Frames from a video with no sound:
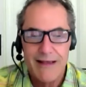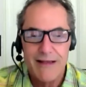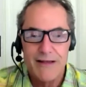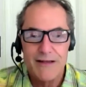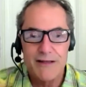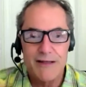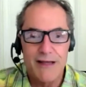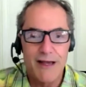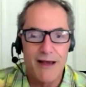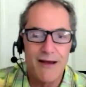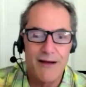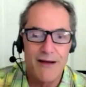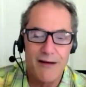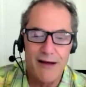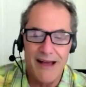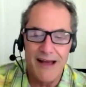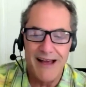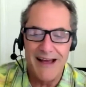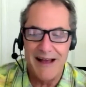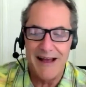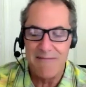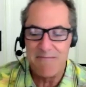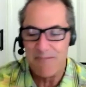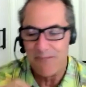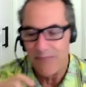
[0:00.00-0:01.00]
So
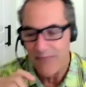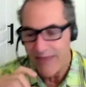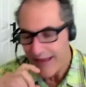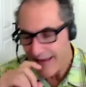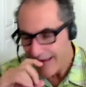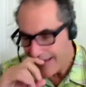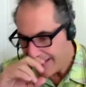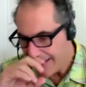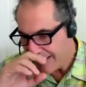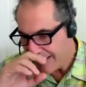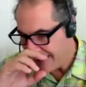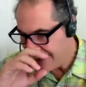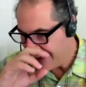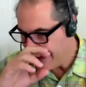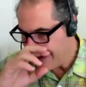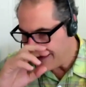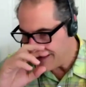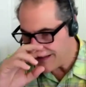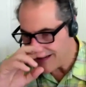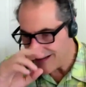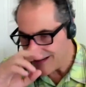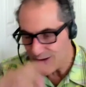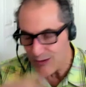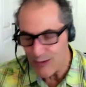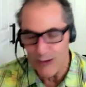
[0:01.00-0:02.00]
um, he
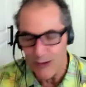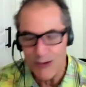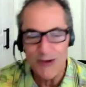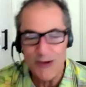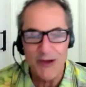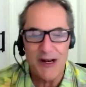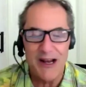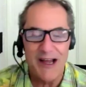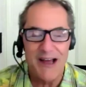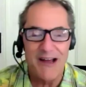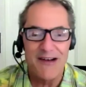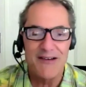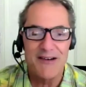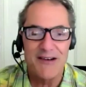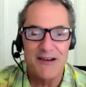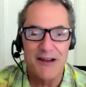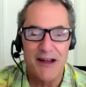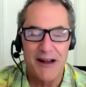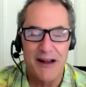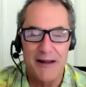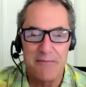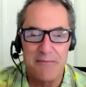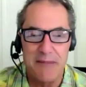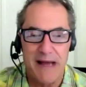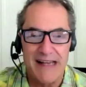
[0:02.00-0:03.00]
said, "Shaun, you've got a hundred
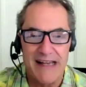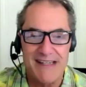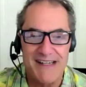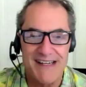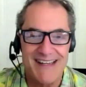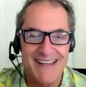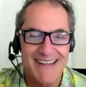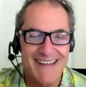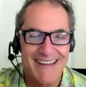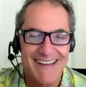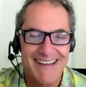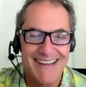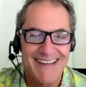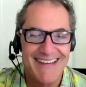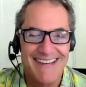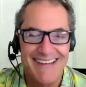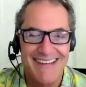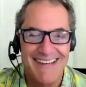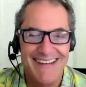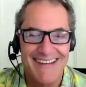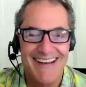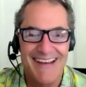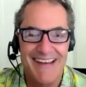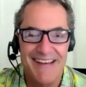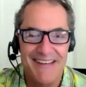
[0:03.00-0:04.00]
dollar budget. You
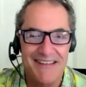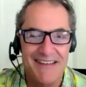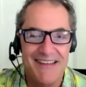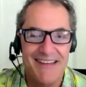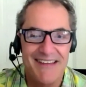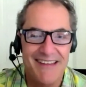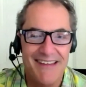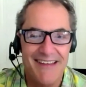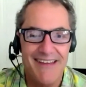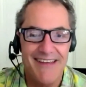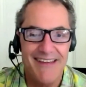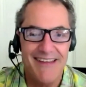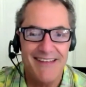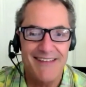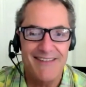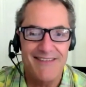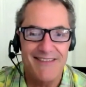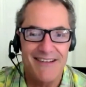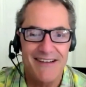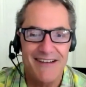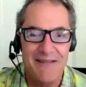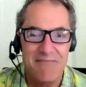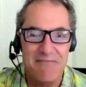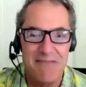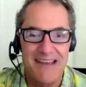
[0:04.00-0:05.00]
know, he's a, he's a
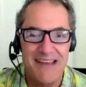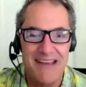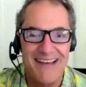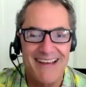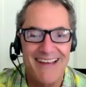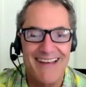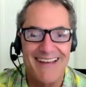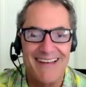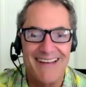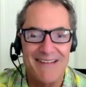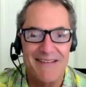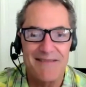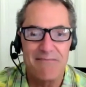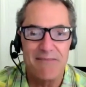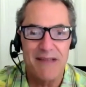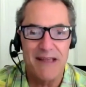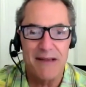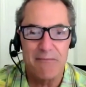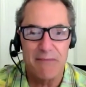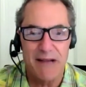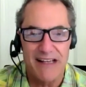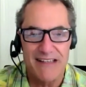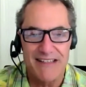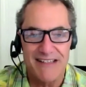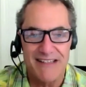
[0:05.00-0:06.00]
very big uh,
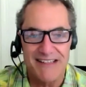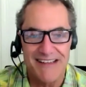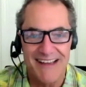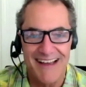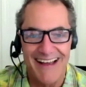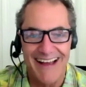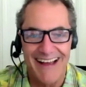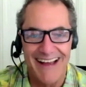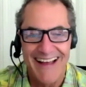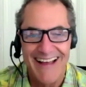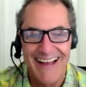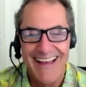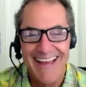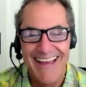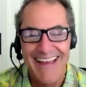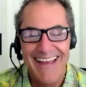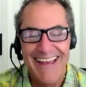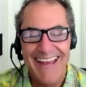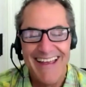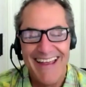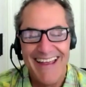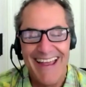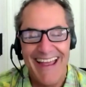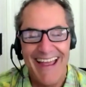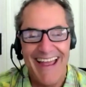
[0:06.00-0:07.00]
big budget guy."
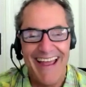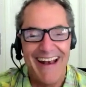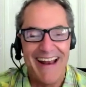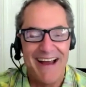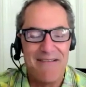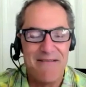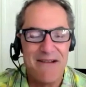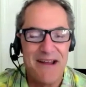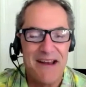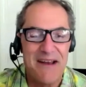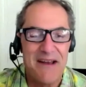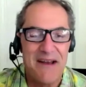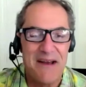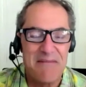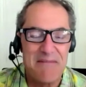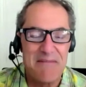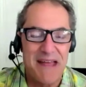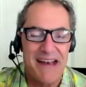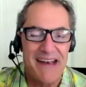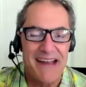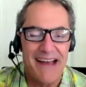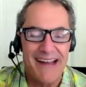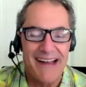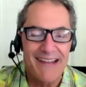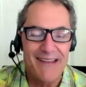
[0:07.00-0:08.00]
And I went home
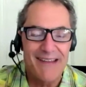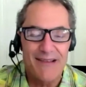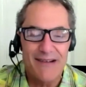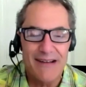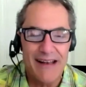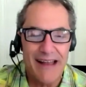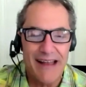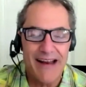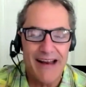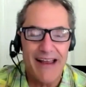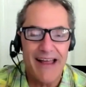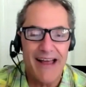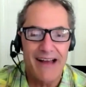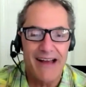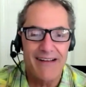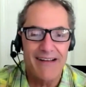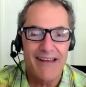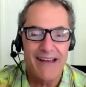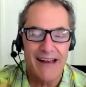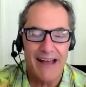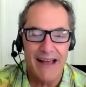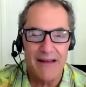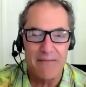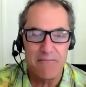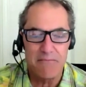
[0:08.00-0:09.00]
that night and thought, like, how
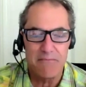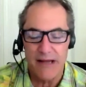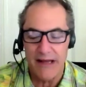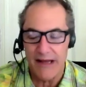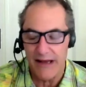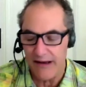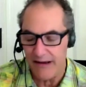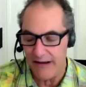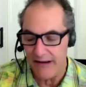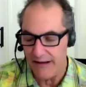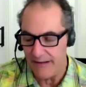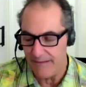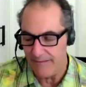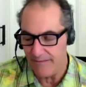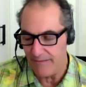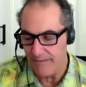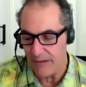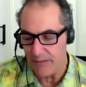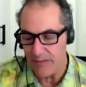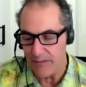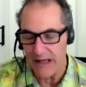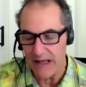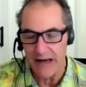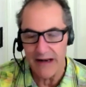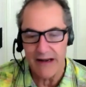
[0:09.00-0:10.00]
can I empower
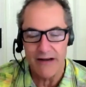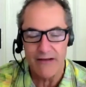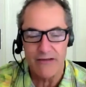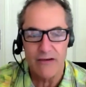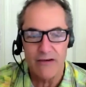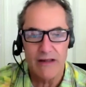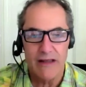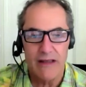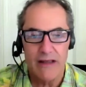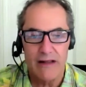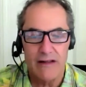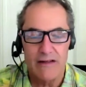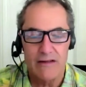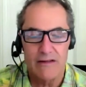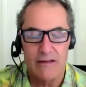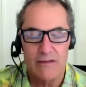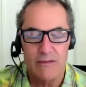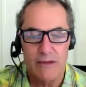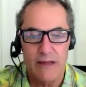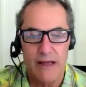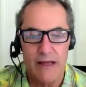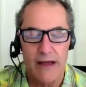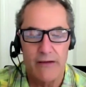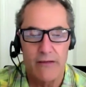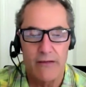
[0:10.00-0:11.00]
about hundred kids
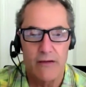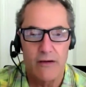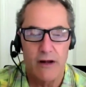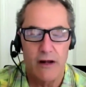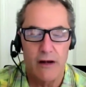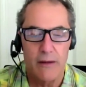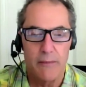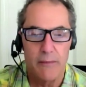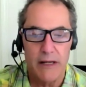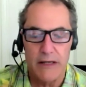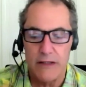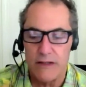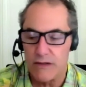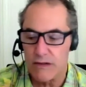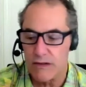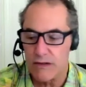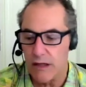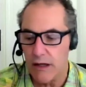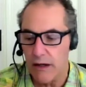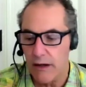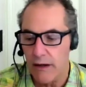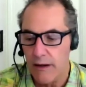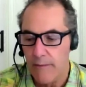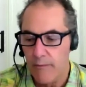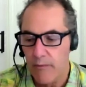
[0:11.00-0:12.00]
with a hundred dollar budget?
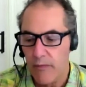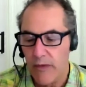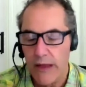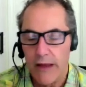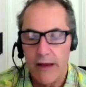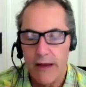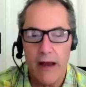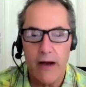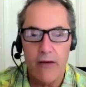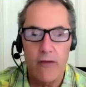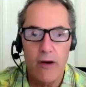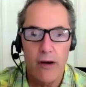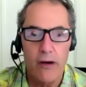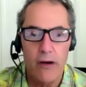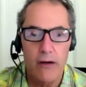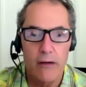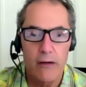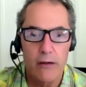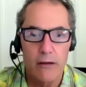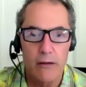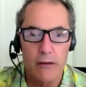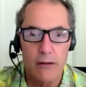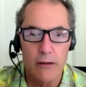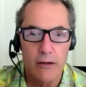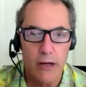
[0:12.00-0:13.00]
So I wrote
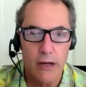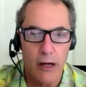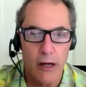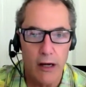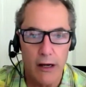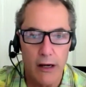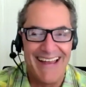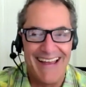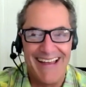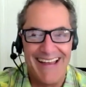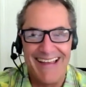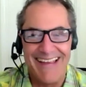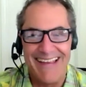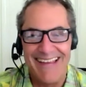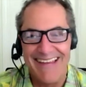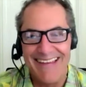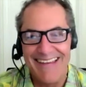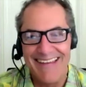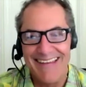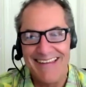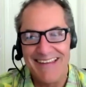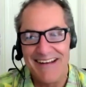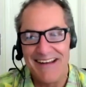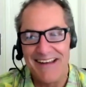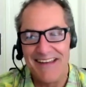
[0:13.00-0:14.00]
a little card.
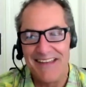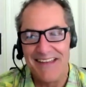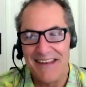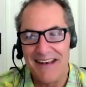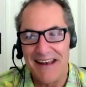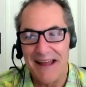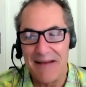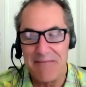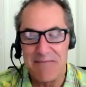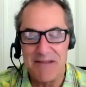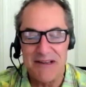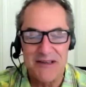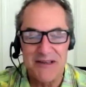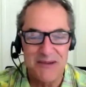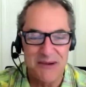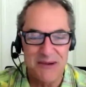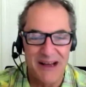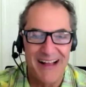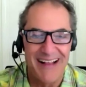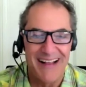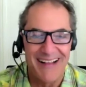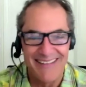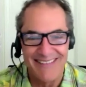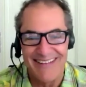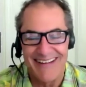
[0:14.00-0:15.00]
You know, the number
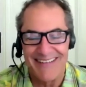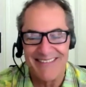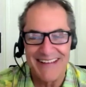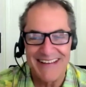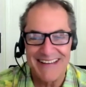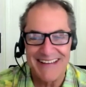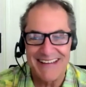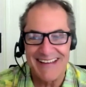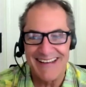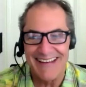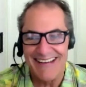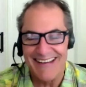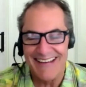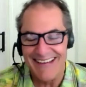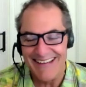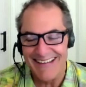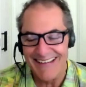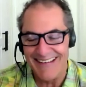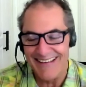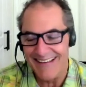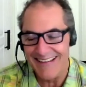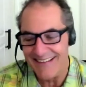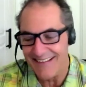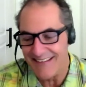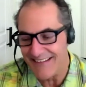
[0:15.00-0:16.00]
12, obviously,
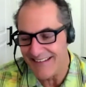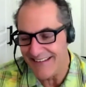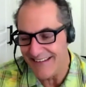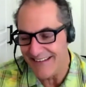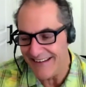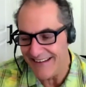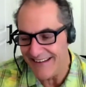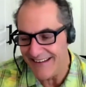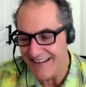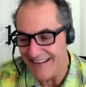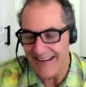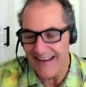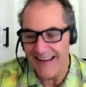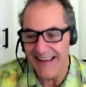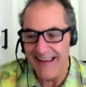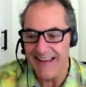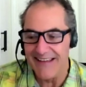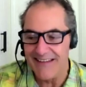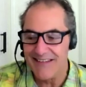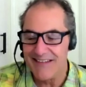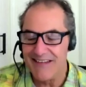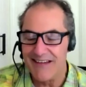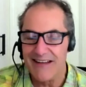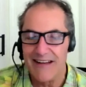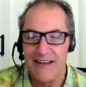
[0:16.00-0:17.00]
it, it, it
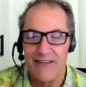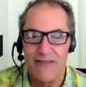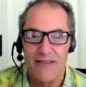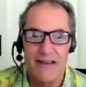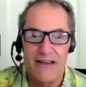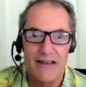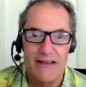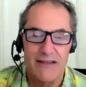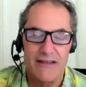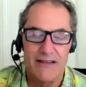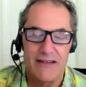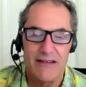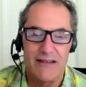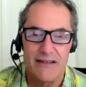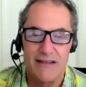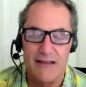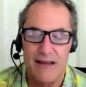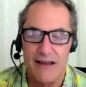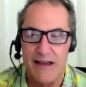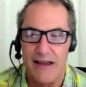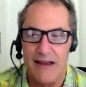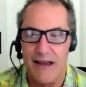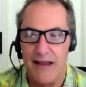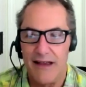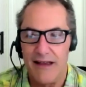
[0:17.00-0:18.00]
has significance
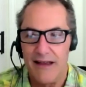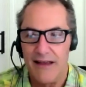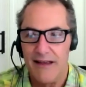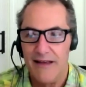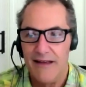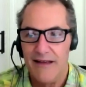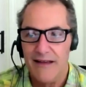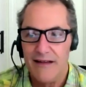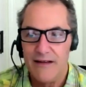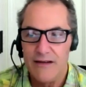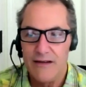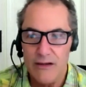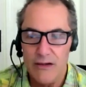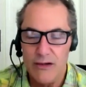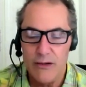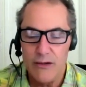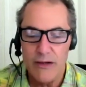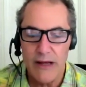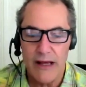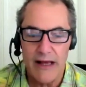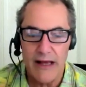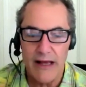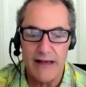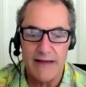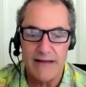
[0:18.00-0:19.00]
uh, to you
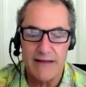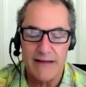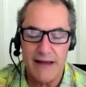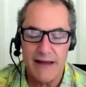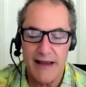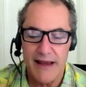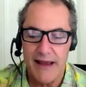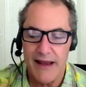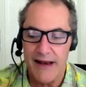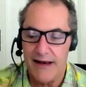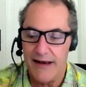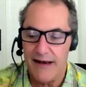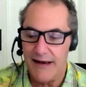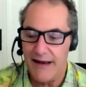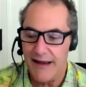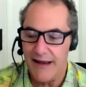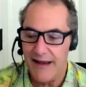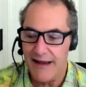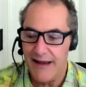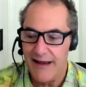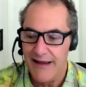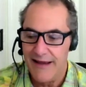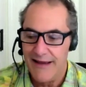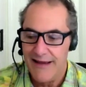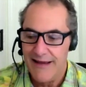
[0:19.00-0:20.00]
guys. And
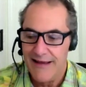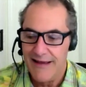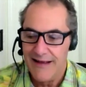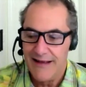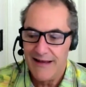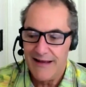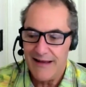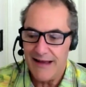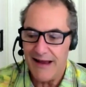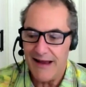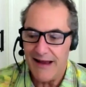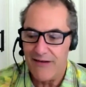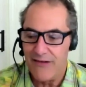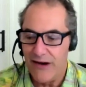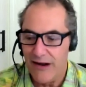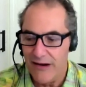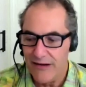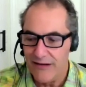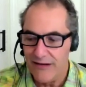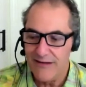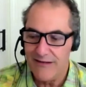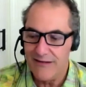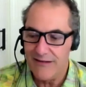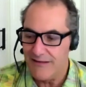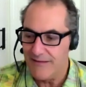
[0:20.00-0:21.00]
uh, I
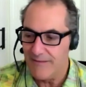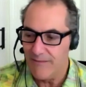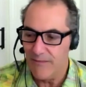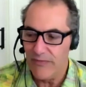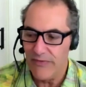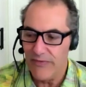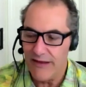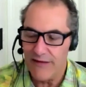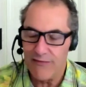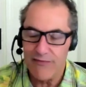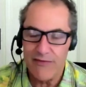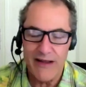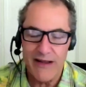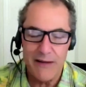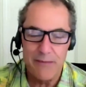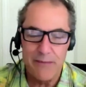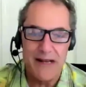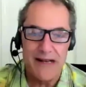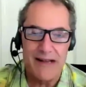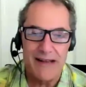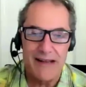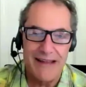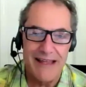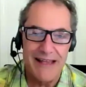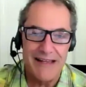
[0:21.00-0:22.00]
wrote the
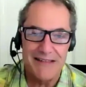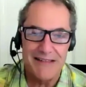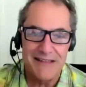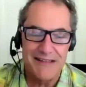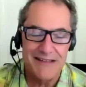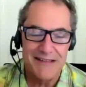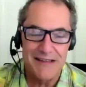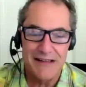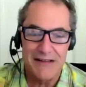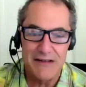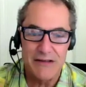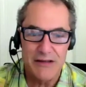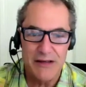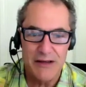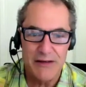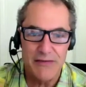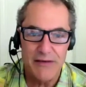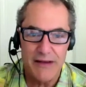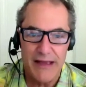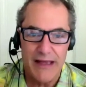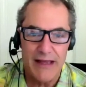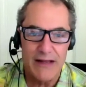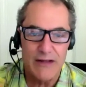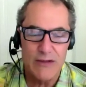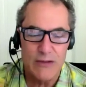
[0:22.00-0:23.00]
fundamental lessons that
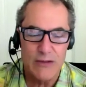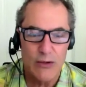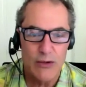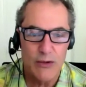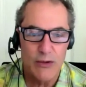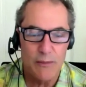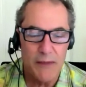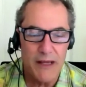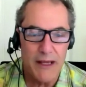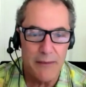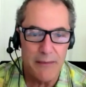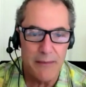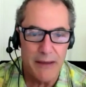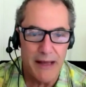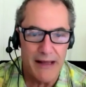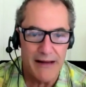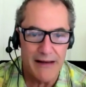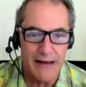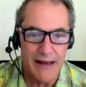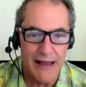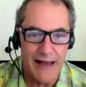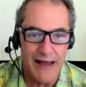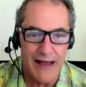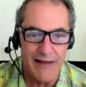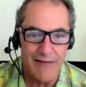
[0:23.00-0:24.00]
surfing had taught me about
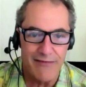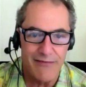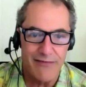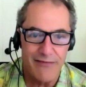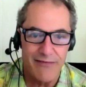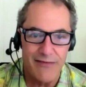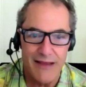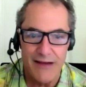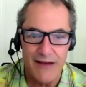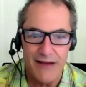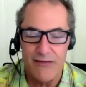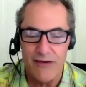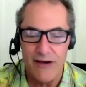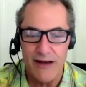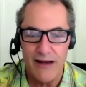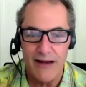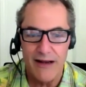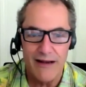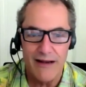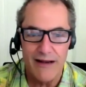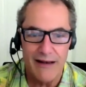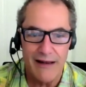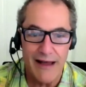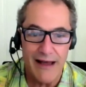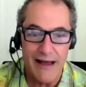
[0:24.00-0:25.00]
life,
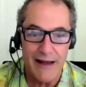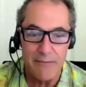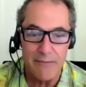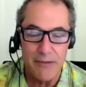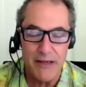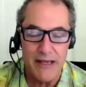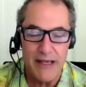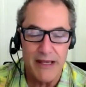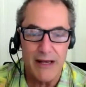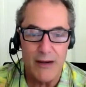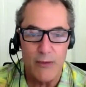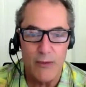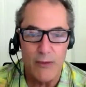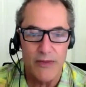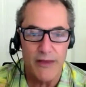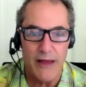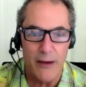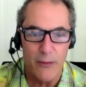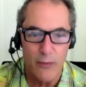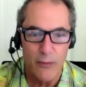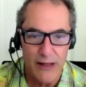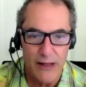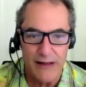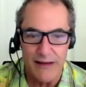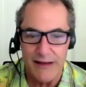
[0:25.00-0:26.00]
every line beginning with
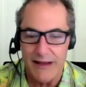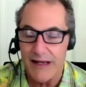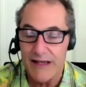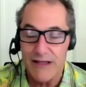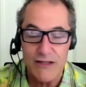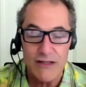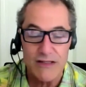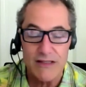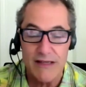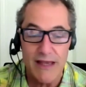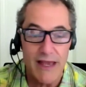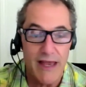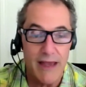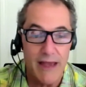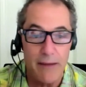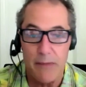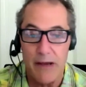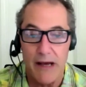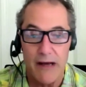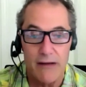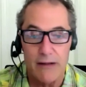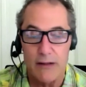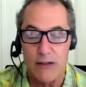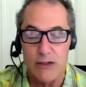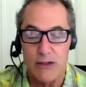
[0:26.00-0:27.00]
I will. And it just came
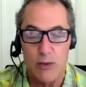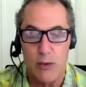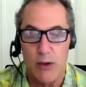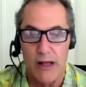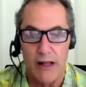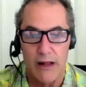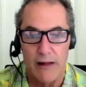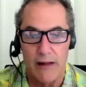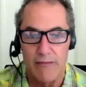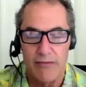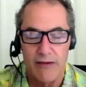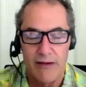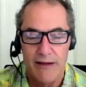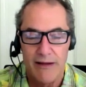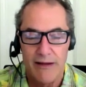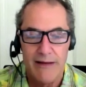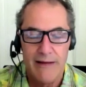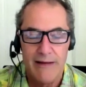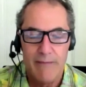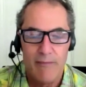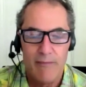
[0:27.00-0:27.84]
out at 12.